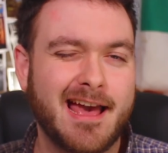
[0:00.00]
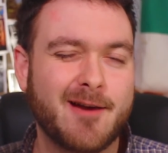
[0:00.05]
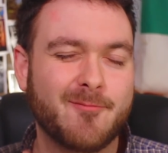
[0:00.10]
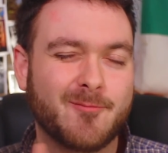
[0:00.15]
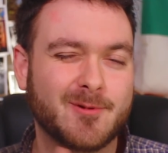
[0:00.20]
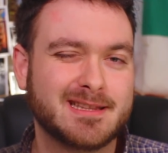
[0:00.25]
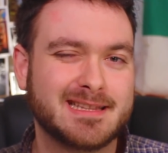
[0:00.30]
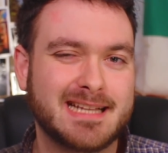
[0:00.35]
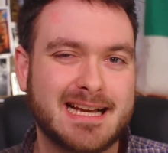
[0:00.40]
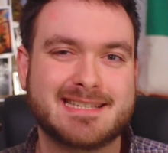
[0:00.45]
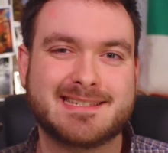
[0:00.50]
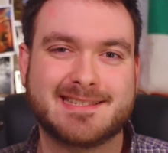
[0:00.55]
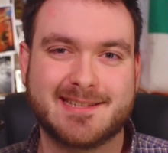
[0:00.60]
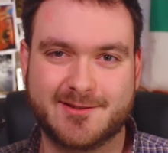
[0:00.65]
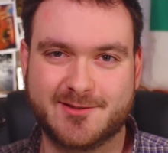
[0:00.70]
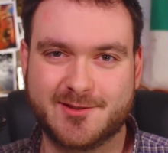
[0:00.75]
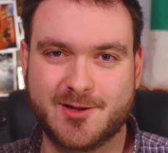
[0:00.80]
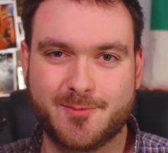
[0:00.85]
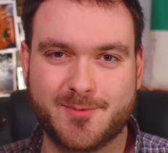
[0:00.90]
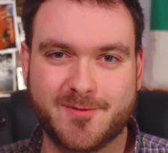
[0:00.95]
And one last
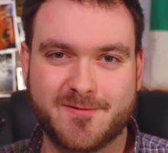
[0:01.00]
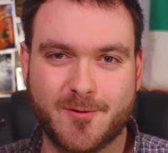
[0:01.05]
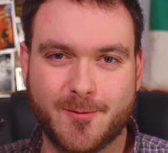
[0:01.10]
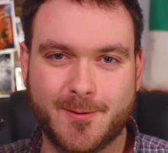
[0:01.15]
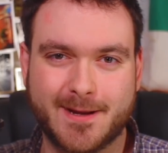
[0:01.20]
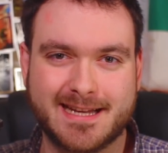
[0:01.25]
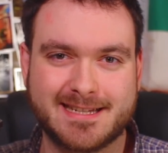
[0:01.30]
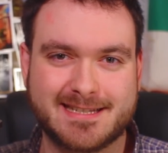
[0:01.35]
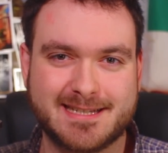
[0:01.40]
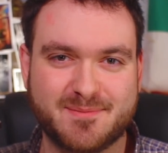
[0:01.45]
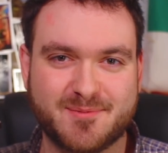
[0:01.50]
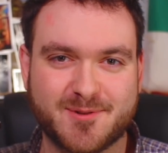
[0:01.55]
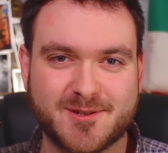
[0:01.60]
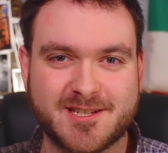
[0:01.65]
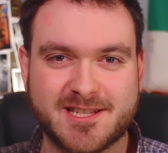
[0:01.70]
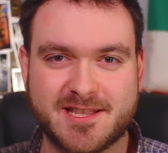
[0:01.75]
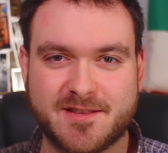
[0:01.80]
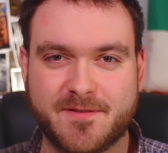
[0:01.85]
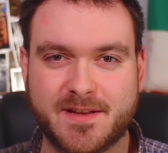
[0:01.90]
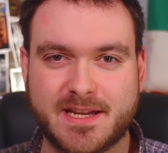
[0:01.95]
little note before we get deeper
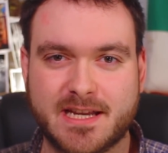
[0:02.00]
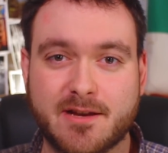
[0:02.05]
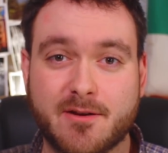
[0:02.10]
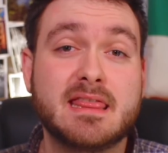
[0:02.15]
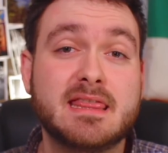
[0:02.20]
into the video.